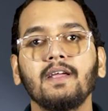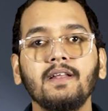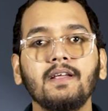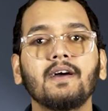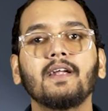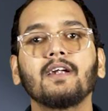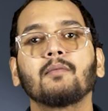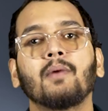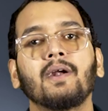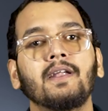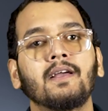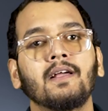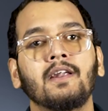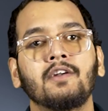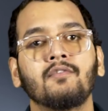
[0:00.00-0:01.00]
incorrect
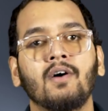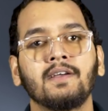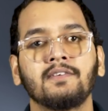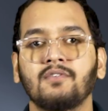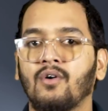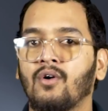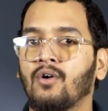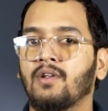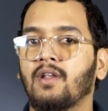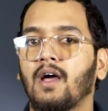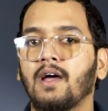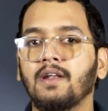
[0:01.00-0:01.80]
medical advice or